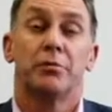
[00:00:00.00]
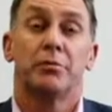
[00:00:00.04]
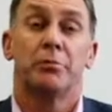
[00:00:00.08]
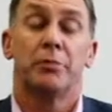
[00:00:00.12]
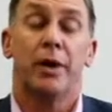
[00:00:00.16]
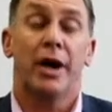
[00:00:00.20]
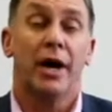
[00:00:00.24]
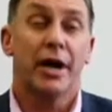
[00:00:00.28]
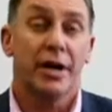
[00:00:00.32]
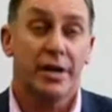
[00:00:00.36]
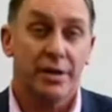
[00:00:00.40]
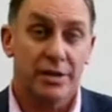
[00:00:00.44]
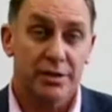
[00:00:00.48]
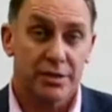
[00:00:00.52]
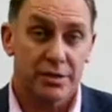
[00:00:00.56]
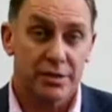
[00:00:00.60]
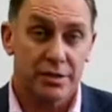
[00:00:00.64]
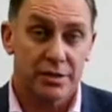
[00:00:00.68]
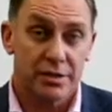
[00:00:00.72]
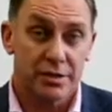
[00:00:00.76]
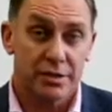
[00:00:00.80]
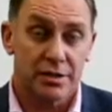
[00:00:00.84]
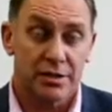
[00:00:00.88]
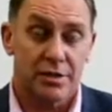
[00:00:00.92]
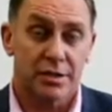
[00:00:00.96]

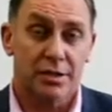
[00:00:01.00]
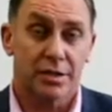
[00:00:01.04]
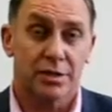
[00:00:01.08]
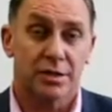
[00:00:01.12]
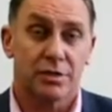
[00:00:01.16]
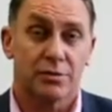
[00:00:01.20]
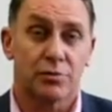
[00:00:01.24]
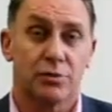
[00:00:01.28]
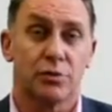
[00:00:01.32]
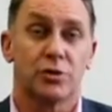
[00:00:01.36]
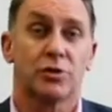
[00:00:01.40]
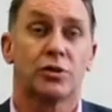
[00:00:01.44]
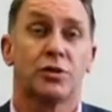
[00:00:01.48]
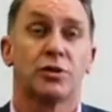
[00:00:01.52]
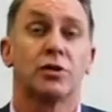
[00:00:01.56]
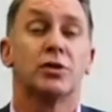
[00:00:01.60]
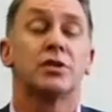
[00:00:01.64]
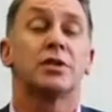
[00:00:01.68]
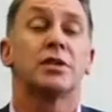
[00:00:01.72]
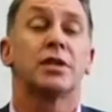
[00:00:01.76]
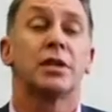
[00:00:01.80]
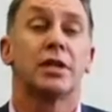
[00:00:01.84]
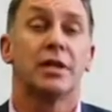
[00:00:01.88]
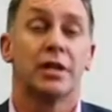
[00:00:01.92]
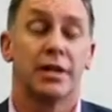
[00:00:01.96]
Parkinson's disease
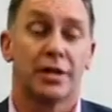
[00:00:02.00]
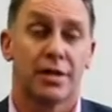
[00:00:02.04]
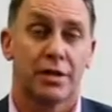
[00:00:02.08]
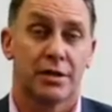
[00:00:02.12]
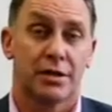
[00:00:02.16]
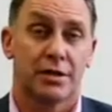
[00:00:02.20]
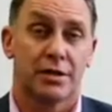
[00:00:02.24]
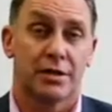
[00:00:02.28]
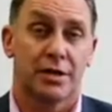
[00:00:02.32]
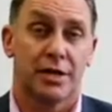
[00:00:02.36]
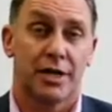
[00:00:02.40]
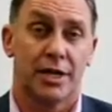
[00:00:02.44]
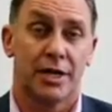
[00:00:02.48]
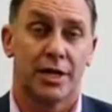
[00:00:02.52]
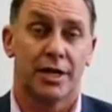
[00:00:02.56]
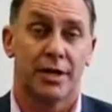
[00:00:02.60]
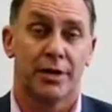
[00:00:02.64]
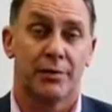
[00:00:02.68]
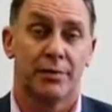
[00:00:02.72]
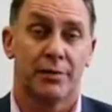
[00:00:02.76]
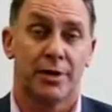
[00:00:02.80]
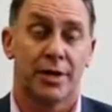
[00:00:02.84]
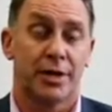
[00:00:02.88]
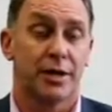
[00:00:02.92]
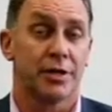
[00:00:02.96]
research clinic
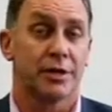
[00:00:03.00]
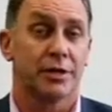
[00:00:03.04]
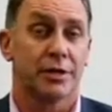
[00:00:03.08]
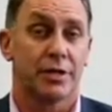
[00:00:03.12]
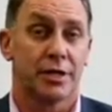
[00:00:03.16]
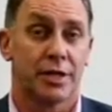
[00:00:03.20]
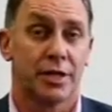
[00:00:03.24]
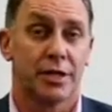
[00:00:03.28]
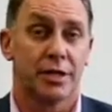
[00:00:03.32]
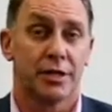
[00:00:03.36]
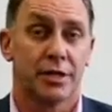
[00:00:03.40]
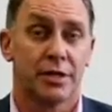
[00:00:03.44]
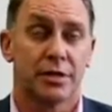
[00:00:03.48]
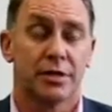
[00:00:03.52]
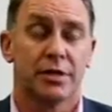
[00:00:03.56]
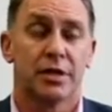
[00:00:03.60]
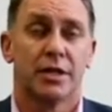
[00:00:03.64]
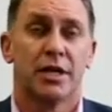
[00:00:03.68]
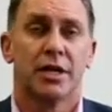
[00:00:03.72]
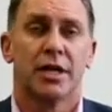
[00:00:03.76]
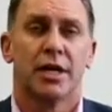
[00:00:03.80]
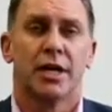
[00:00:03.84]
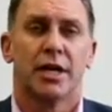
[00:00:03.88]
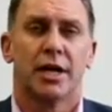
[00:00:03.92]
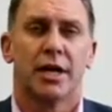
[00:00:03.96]
that I started
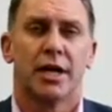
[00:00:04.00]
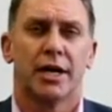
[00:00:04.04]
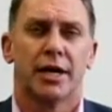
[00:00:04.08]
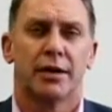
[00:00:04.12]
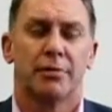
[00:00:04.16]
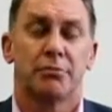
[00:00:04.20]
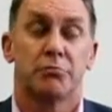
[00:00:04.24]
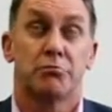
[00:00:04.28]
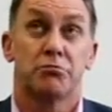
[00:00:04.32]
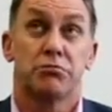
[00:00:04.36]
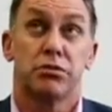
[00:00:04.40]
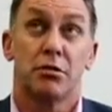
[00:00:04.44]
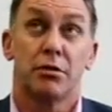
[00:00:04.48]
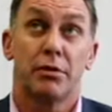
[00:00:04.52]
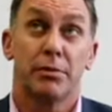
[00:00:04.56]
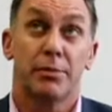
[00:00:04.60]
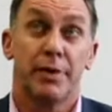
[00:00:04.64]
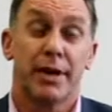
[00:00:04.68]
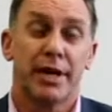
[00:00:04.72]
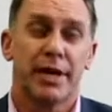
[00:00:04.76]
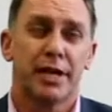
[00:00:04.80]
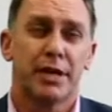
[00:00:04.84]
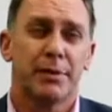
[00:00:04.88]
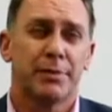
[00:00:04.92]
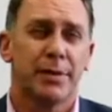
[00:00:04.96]
probably
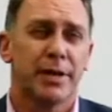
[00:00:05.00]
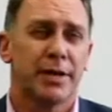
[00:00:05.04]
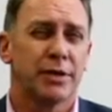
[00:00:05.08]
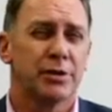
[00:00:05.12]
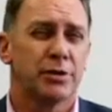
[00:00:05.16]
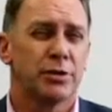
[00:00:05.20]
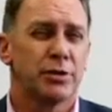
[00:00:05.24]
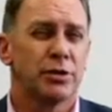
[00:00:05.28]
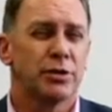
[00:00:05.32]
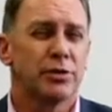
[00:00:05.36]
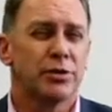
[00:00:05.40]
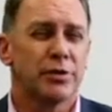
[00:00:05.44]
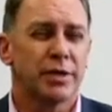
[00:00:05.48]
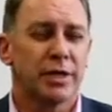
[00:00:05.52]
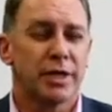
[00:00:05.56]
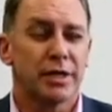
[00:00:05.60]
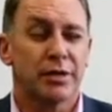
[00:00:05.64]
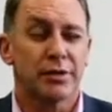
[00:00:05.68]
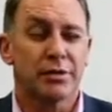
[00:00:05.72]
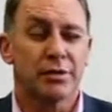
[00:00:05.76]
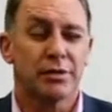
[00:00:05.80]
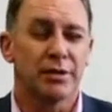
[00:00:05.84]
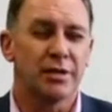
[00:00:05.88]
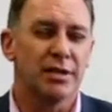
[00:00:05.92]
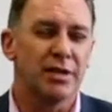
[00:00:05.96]
back in about
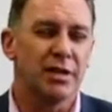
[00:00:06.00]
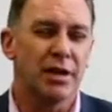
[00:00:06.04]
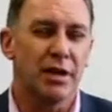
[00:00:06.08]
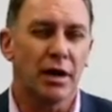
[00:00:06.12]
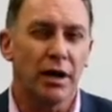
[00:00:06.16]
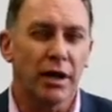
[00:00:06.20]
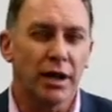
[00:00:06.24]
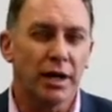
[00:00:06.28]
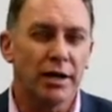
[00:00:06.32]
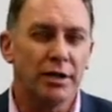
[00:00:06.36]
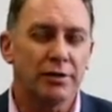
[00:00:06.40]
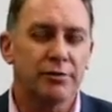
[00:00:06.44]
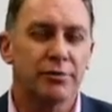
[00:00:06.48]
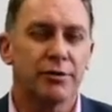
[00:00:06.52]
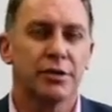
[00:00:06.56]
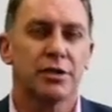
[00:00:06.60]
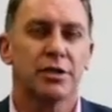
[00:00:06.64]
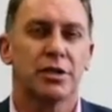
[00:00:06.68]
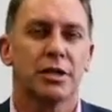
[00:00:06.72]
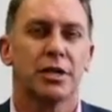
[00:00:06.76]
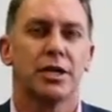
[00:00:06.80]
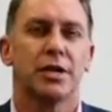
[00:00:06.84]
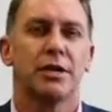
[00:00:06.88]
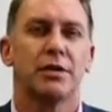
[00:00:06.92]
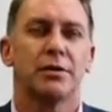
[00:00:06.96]
2009
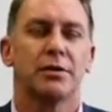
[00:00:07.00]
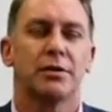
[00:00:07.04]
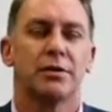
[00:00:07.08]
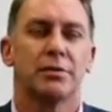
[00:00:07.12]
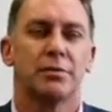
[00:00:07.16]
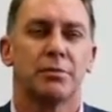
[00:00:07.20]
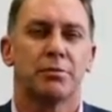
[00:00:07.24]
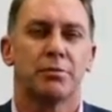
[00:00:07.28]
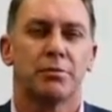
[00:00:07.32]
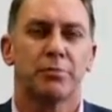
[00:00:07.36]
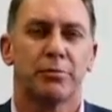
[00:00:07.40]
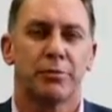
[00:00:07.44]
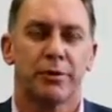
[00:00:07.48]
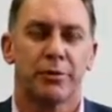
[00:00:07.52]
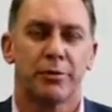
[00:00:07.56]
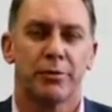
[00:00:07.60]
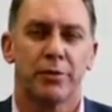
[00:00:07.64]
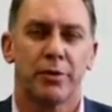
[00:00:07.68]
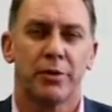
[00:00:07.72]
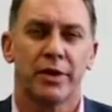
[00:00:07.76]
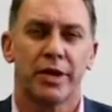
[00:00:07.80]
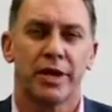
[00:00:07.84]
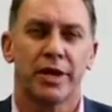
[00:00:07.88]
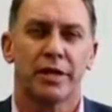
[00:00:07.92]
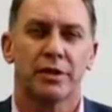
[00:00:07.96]
officially,
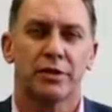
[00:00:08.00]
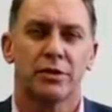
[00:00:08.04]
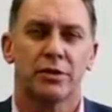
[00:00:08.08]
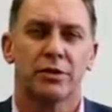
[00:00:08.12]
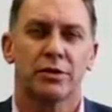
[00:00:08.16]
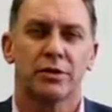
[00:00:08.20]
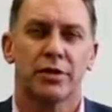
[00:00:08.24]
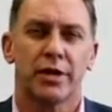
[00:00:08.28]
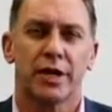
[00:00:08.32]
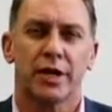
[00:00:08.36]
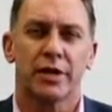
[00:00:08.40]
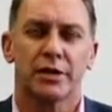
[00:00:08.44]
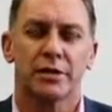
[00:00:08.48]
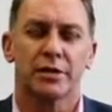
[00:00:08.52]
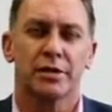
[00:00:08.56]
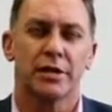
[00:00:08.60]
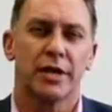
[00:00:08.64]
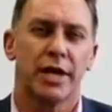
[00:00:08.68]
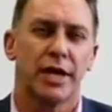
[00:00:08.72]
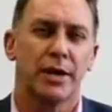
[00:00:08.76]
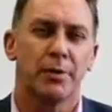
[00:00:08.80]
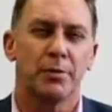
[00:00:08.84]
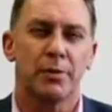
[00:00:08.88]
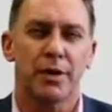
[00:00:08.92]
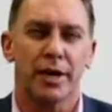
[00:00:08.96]
before that
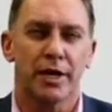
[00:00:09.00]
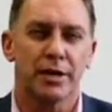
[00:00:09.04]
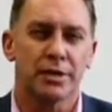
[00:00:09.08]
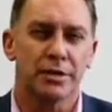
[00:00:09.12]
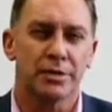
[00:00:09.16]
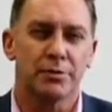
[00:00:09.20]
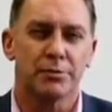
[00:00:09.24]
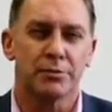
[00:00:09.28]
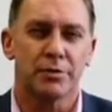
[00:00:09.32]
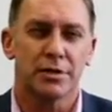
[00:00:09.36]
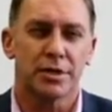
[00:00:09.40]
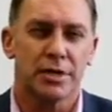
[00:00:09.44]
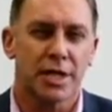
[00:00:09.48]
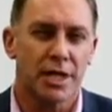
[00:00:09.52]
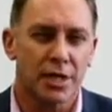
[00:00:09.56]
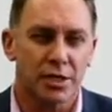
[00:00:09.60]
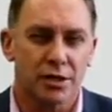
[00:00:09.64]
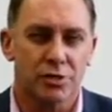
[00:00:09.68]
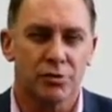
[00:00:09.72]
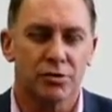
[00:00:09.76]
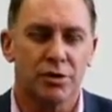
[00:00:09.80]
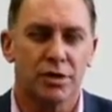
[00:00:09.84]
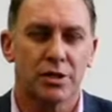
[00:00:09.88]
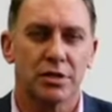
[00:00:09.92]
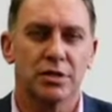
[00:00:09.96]
2008 we had some
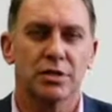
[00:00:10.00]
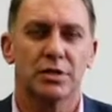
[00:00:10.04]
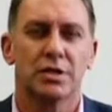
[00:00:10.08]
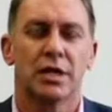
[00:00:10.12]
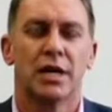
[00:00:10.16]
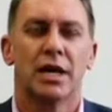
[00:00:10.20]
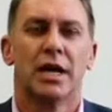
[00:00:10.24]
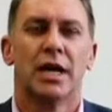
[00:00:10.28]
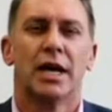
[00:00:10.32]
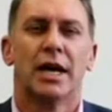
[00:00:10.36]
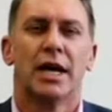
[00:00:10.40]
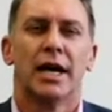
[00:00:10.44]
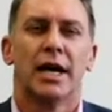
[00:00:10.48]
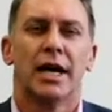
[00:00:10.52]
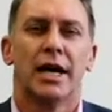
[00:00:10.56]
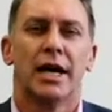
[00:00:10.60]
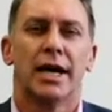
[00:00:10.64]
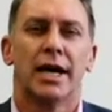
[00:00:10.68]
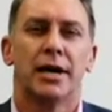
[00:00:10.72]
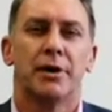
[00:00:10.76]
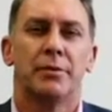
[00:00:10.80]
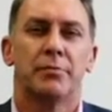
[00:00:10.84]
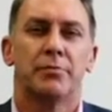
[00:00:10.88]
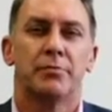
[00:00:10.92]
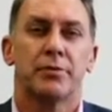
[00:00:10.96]
test runs,
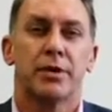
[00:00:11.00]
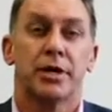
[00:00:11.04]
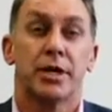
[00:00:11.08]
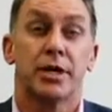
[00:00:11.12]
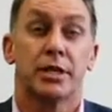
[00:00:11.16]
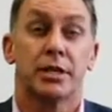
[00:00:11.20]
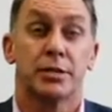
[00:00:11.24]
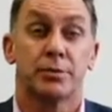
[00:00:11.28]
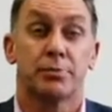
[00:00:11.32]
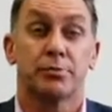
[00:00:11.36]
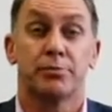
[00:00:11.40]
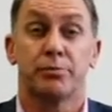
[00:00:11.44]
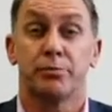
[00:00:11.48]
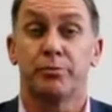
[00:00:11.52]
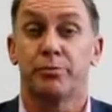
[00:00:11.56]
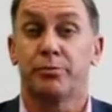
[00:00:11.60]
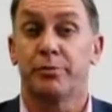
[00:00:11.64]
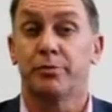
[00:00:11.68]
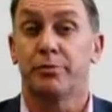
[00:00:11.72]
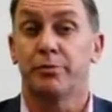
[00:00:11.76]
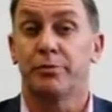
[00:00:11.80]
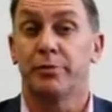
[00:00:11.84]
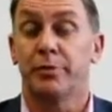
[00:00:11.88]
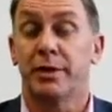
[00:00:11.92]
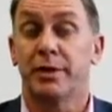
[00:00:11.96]
has
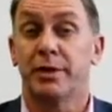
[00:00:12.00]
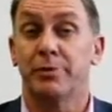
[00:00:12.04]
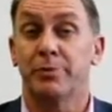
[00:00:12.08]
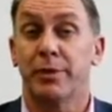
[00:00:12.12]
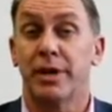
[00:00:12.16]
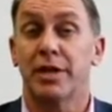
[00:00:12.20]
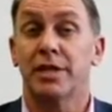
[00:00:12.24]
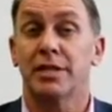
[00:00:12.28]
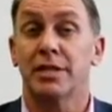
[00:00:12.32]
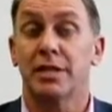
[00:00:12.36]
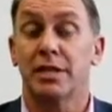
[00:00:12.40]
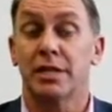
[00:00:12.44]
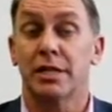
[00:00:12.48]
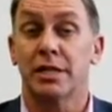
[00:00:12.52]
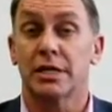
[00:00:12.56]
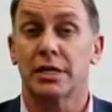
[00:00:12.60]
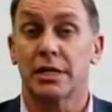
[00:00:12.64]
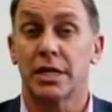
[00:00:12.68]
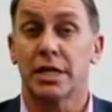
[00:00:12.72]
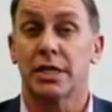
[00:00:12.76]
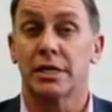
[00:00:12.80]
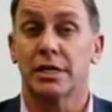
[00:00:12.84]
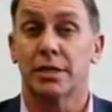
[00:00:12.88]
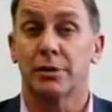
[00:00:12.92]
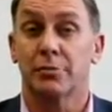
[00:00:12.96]
been basically
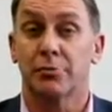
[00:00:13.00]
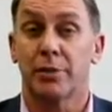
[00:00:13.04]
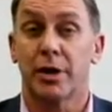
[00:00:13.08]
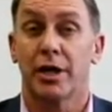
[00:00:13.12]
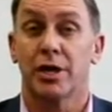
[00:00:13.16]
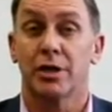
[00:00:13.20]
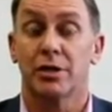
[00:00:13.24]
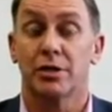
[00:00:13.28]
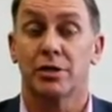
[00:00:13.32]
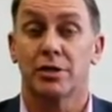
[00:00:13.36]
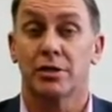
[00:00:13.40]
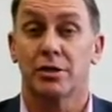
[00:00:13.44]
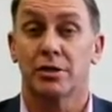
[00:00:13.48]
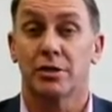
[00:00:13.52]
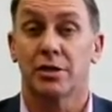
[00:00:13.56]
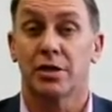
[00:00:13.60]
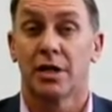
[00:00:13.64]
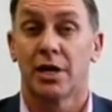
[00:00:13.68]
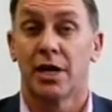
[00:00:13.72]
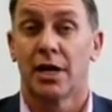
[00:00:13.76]
assessing patients